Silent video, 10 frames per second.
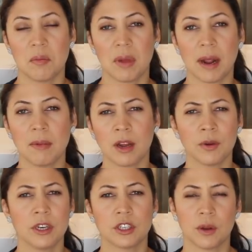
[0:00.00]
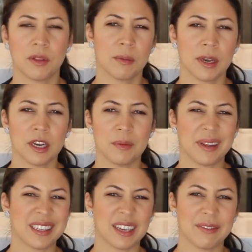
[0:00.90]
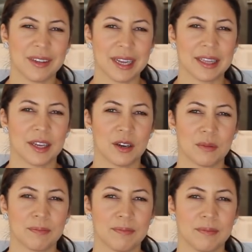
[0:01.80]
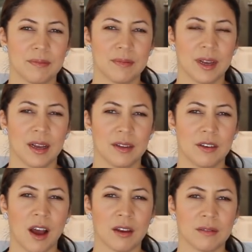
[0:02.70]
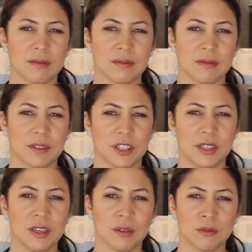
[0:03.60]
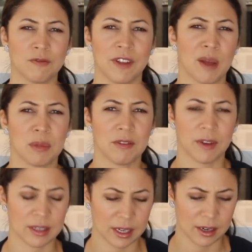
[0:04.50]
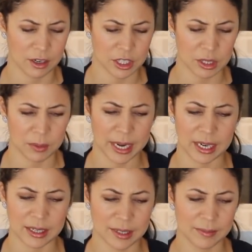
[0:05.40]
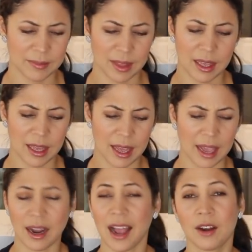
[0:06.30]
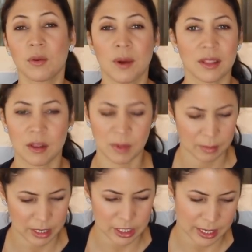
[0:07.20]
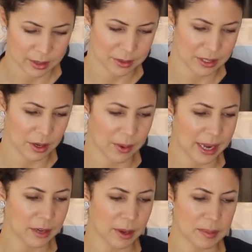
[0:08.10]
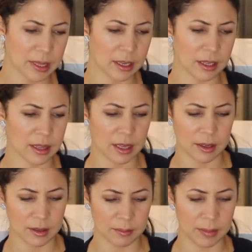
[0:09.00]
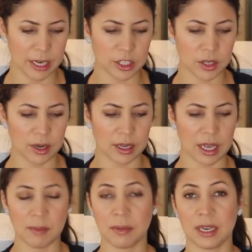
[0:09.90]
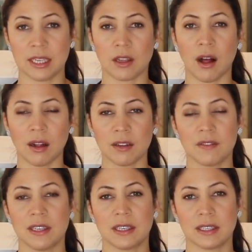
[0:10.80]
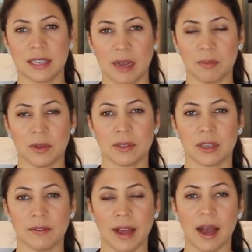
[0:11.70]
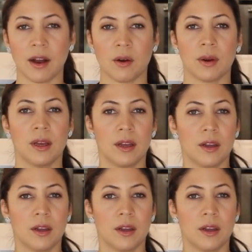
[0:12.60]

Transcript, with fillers: but I'm not going to show them on here because I feel like they're uh, not, you know, family friendly, not G-rated and I don't want them on my channel. So anyway, but the, the picture accompanies all of these examples of how